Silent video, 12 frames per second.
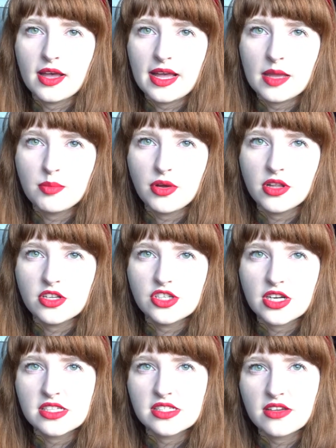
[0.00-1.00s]
I
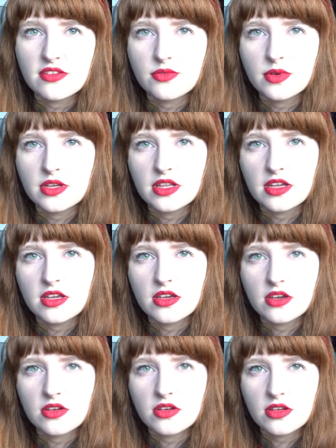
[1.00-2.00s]
apologise if we're
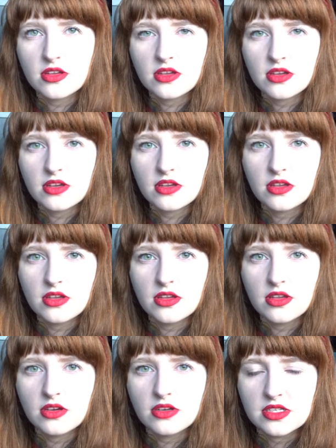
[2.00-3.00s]
like
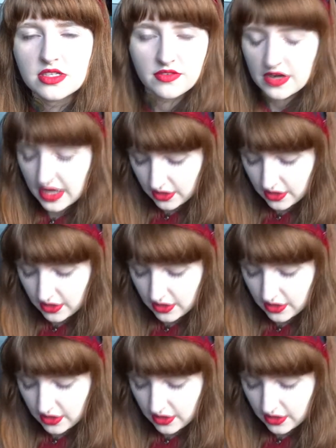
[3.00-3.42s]
on a different